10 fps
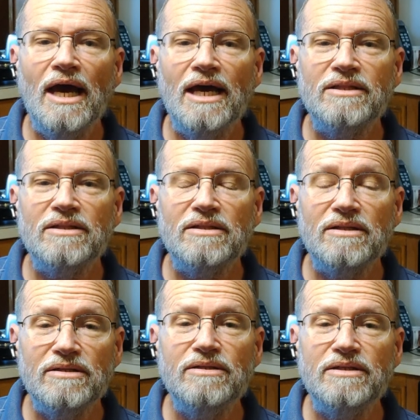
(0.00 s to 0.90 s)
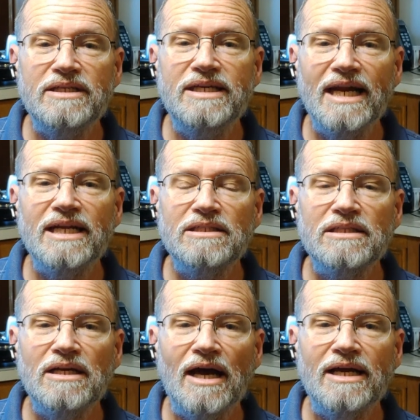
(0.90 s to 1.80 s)
and get into
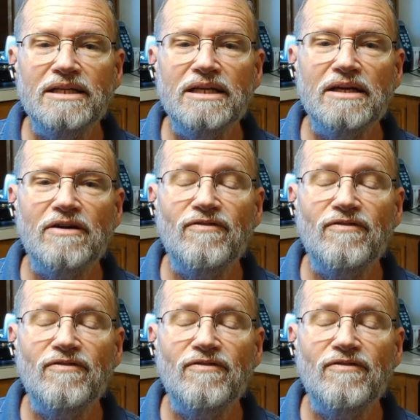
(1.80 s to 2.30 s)
the idea